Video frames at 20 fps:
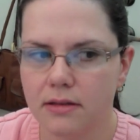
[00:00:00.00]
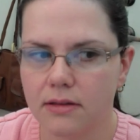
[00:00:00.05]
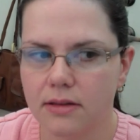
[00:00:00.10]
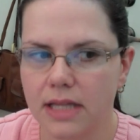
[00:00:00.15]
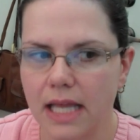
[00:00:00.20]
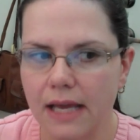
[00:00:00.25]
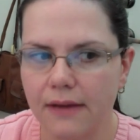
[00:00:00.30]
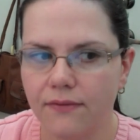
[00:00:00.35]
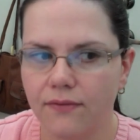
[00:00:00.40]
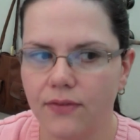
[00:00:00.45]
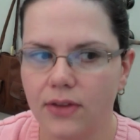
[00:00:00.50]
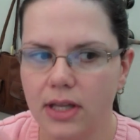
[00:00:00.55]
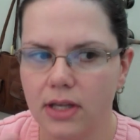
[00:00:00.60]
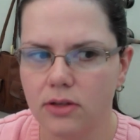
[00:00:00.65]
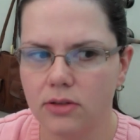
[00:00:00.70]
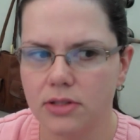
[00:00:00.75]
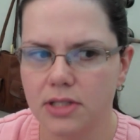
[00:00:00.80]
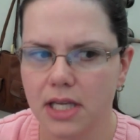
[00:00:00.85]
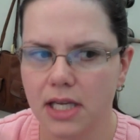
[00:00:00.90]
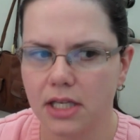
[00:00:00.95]
that
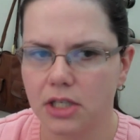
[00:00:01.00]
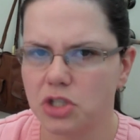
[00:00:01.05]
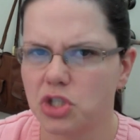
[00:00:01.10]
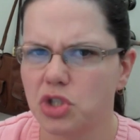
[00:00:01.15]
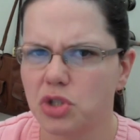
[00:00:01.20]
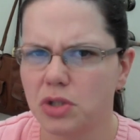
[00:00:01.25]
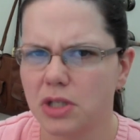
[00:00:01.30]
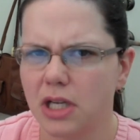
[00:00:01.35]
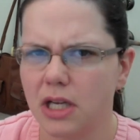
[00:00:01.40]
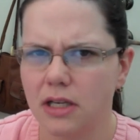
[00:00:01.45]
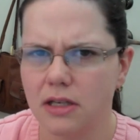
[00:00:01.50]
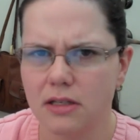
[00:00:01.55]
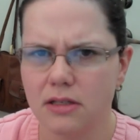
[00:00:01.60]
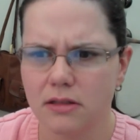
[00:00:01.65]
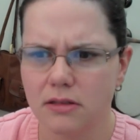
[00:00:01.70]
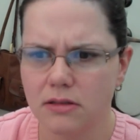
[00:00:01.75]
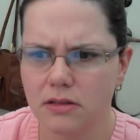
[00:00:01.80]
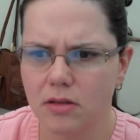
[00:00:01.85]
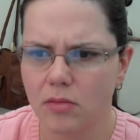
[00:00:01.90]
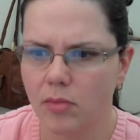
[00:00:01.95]
feels like a treat
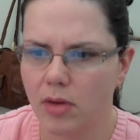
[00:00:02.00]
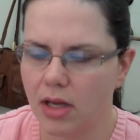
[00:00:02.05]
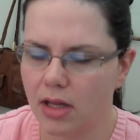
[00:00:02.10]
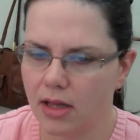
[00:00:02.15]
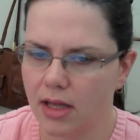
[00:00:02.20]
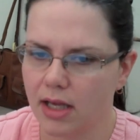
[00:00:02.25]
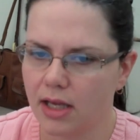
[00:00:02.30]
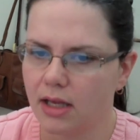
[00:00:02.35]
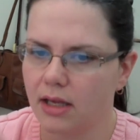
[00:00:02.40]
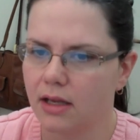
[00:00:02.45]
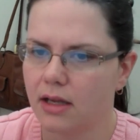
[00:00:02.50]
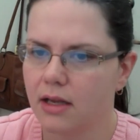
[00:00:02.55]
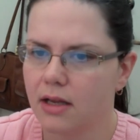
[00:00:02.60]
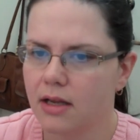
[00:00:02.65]
to me. Like,